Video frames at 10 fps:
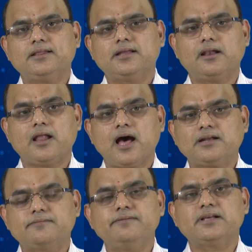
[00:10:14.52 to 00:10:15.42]
in the
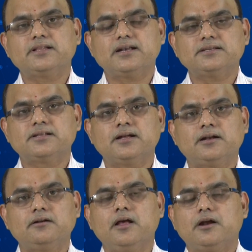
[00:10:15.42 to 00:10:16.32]
last week, that is
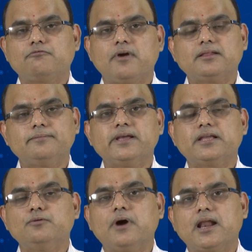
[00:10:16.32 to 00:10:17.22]
the 12th week,
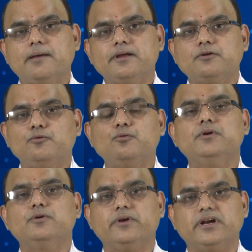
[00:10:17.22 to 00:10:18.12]
you are having 2
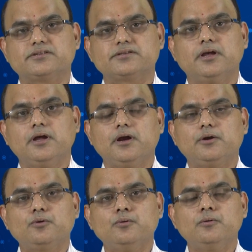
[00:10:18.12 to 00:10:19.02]
units.
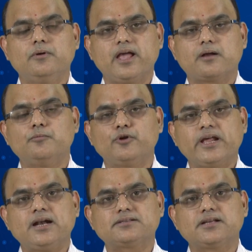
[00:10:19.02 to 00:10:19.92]
To
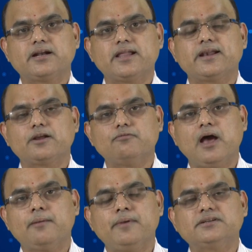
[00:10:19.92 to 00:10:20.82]
accommodate certain
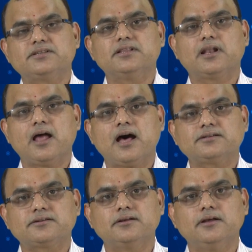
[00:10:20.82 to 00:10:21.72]
requirements, in the
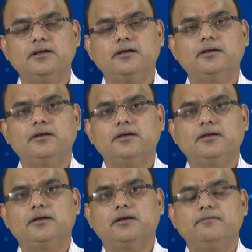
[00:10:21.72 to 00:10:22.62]
last
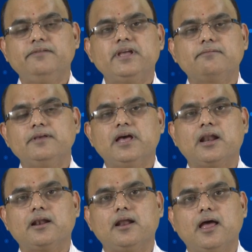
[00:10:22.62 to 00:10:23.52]
week we
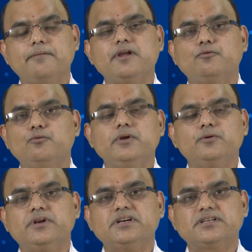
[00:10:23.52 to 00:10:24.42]
are having 2
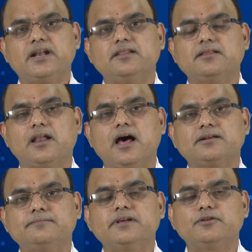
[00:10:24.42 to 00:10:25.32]
units, and in the
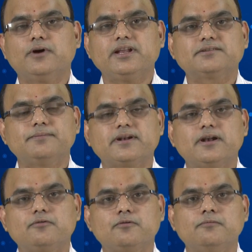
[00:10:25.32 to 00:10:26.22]
last week you are
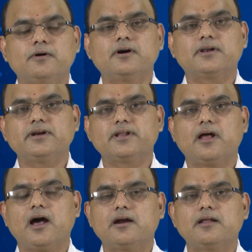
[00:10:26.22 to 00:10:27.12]
expected to work little
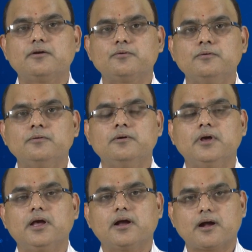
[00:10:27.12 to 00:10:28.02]
harder to
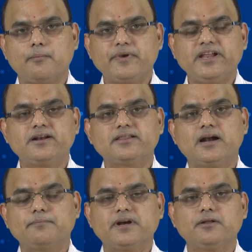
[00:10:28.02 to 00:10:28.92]
complete
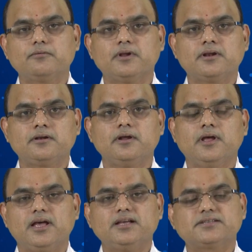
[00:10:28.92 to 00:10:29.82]
that particular
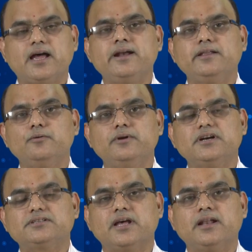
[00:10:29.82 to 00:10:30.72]
assigned
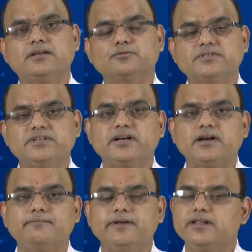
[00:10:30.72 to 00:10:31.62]
units and
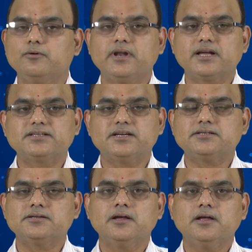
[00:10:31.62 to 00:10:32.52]
associated video
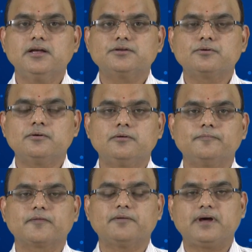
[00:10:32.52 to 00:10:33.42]
lectures.
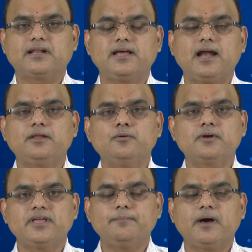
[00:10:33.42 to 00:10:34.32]
So, for that you
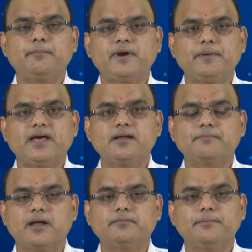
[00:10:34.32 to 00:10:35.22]
keep on preparing
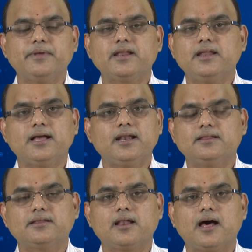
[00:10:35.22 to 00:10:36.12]
from the beginning, and
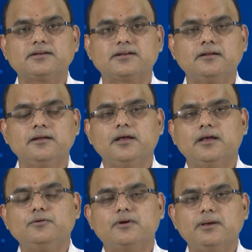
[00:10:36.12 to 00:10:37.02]
in the last
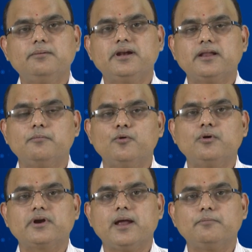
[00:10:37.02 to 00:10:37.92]
you give little
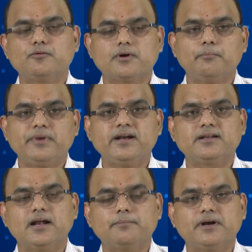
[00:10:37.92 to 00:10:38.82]
more time to
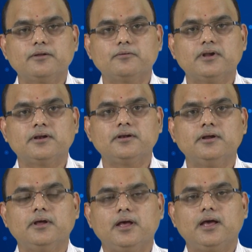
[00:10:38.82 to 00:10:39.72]
complete that particular
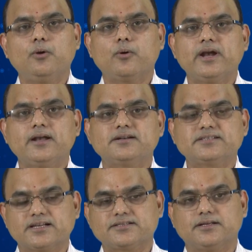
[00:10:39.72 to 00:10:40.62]
allocated
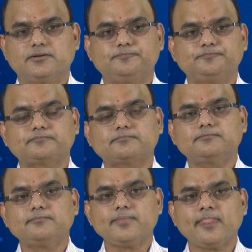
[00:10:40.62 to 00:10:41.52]
section.
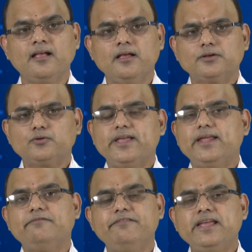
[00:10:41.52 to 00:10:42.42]
So,
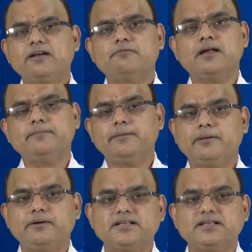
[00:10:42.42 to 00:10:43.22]
in week 1 we will be